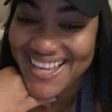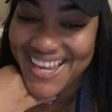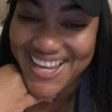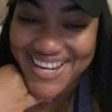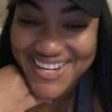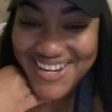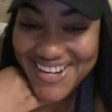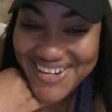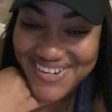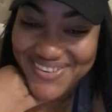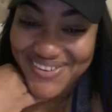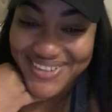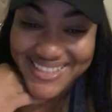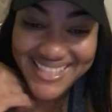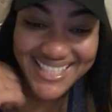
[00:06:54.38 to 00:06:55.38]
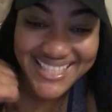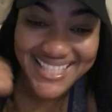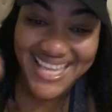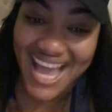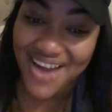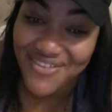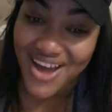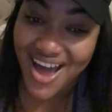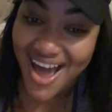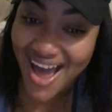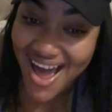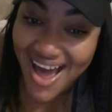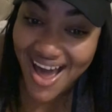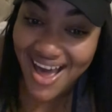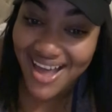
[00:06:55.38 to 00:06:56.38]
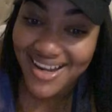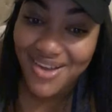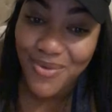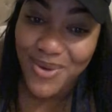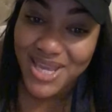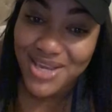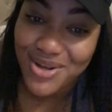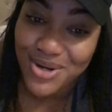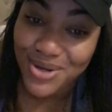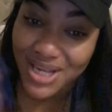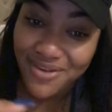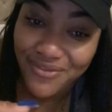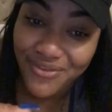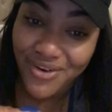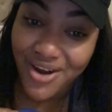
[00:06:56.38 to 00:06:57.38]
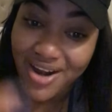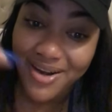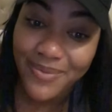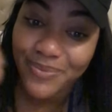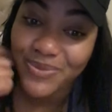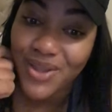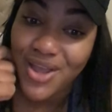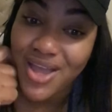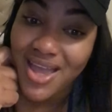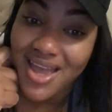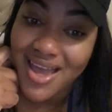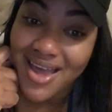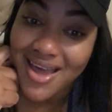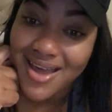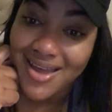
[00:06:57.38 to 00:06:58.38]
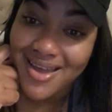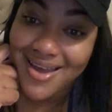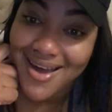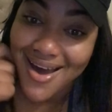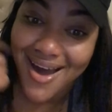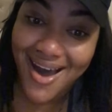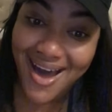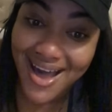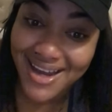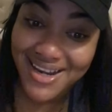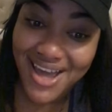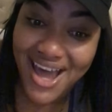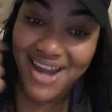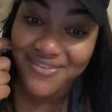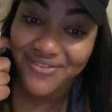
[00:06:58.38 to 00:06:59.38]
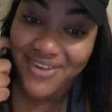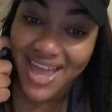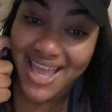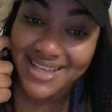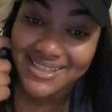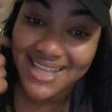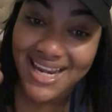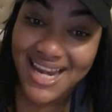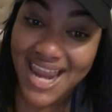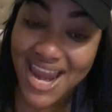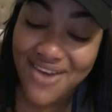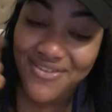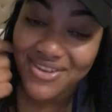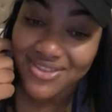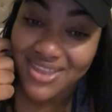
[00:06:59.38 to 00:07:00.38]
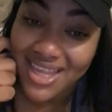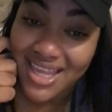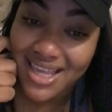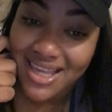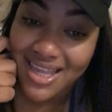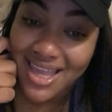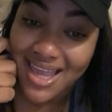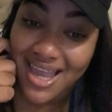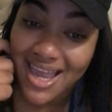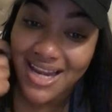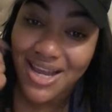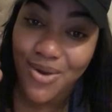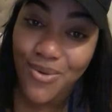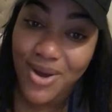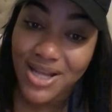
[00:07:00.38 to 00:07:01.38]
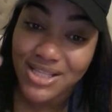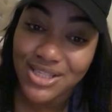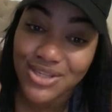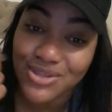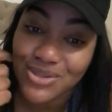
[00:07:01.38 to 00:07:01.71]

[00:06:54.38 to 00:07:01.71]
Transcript: you don't know. CC have all the way you're looking for, all the advice and everything. And I want